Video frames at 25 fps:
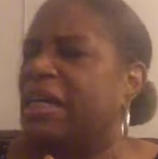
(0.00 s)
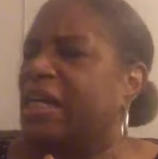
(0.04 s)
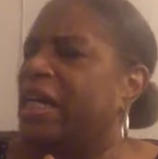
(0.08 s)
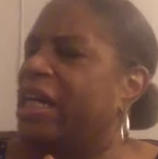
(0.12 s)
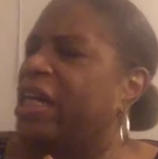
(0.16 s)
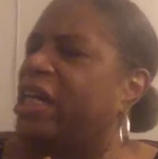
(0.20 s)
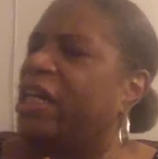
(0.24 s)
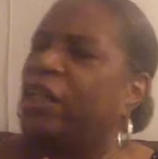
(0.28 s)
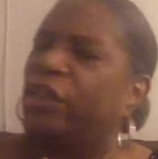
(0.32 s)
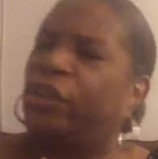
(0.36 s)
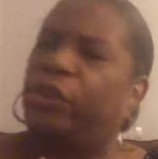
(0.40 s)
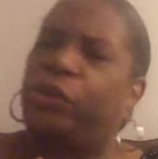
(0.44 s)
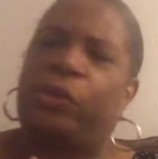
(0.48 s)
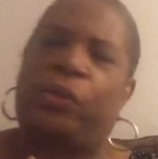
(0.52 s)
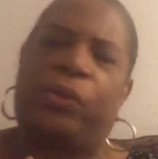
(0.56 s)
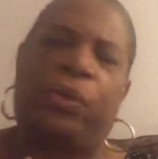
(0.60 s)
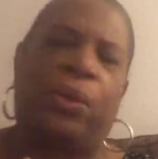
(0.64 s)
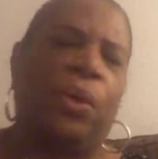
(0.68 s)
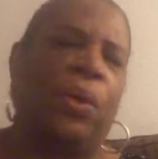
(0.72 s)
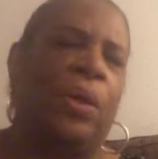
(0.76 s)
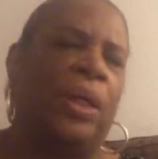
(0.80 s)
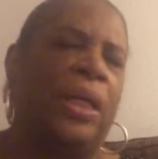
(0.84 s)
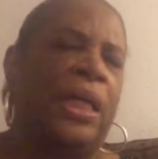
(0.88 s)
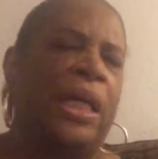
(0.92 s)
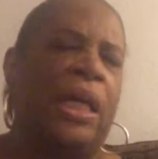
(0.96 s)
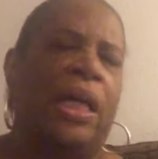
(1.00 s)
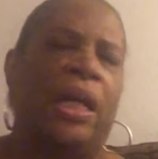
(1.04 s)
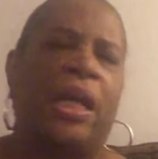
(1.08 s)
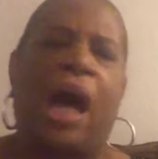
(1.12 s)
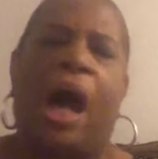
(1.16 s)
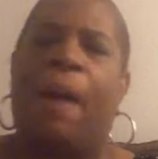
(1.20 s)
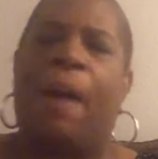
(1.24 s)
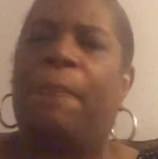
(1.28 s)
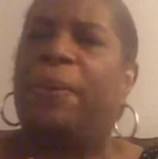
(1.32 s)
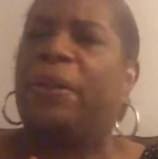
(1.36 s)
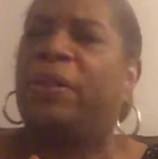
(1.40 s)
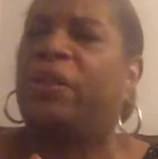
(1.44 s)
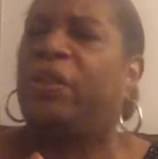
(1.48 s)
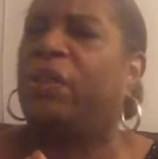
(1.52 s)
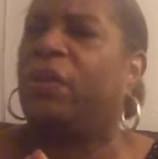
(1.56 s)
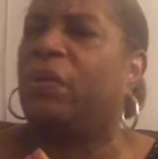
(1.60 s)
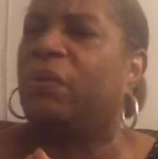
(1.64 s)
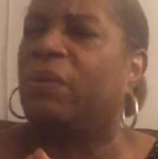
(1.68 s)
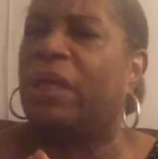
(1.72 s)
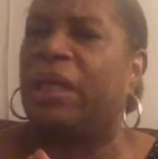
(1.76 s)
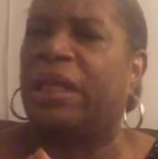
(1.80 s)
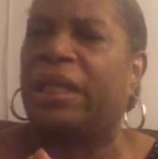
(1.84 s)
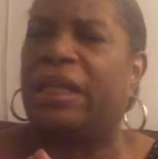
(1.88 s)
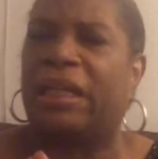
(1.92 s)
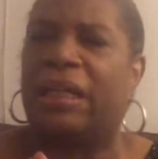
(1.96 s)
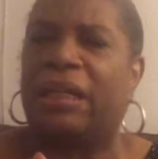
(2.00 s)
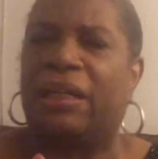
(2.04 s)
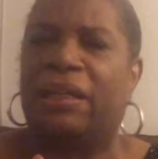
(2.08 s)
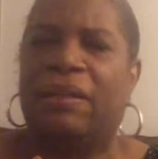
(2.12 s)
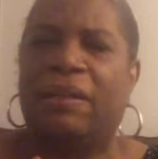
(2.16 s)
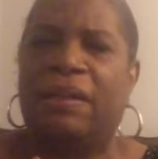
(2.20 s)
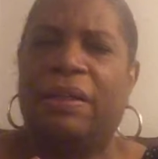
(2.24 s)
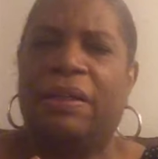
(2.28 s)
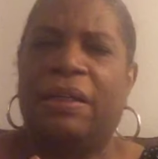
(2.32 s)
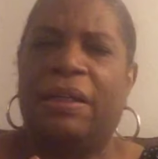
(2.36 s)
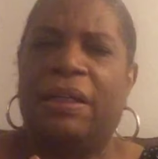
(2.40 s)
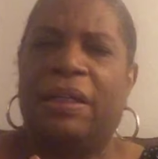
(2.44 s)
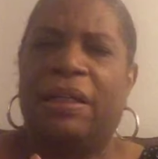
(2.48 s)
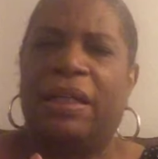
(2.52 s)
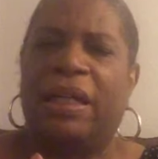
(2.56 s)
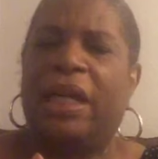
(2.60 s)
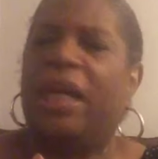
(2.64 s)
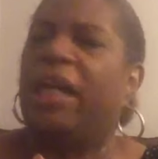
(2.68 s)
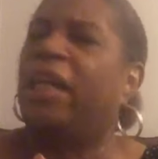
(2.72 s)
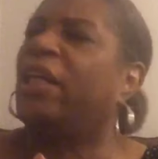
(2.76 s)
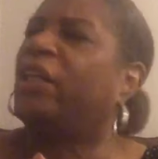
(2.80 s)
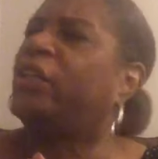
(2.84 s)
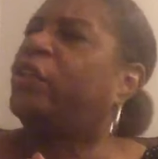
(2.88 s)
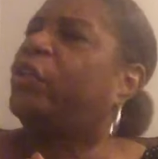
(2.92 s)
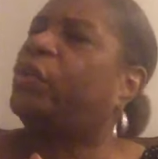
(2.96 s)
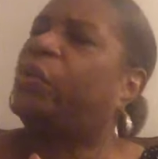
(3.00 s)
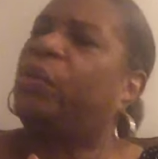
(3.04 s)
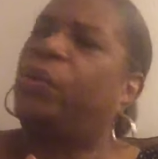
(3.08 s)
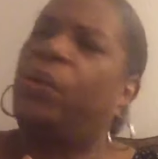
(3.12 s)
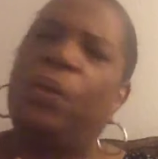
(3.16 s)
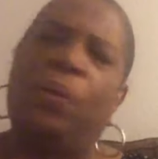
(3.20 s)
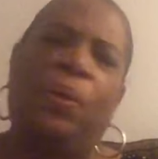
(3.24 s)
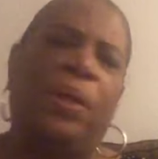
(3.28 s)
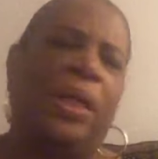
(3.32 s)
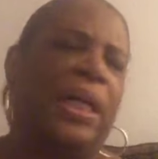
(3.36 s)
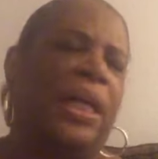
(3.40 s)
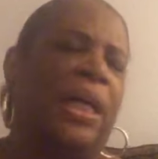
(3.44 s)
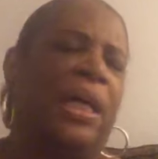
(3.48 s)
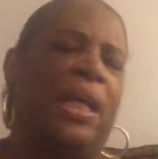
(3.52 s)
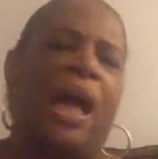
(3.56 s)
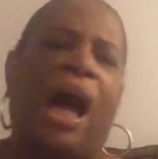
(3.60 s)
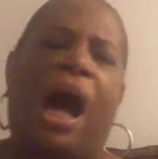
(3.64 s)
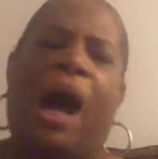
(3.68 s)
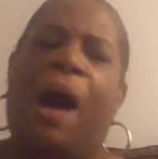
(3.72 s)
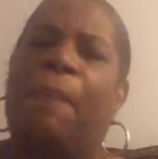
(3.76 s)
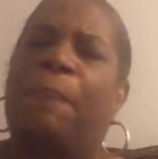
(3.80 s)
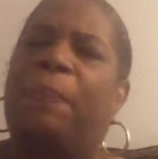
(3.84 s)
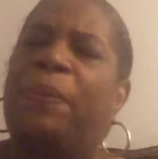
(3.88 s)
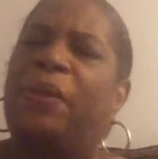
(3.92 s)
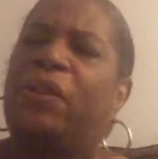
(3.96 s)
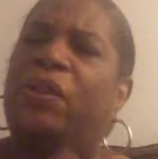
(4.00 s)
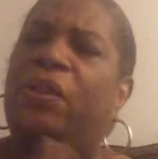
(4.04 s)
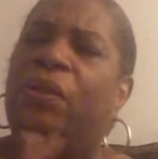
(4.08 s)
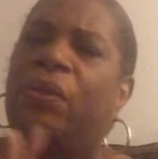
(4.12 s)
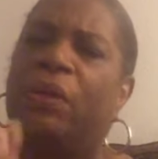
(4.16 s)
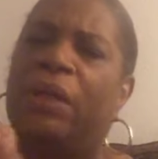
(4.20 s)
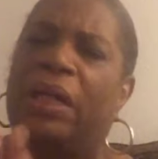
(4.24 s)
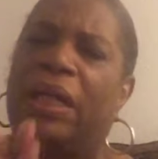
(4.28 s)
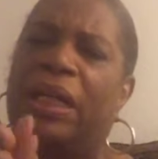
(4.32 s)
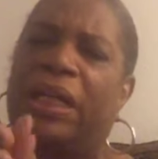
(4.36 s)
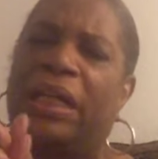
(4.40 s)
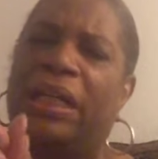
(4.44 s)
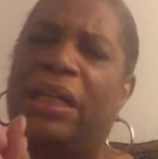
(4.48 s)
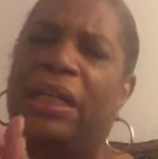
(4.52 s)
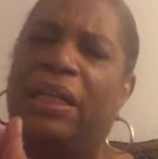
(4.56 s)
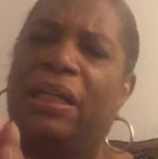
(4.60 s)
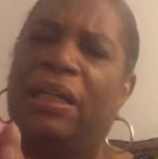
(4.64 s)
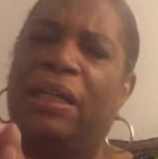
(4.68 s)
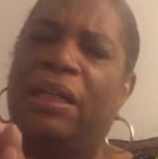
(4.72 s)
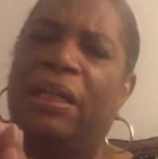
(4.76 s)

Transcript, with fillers: it is truly an opportunity. It is truly an opportunity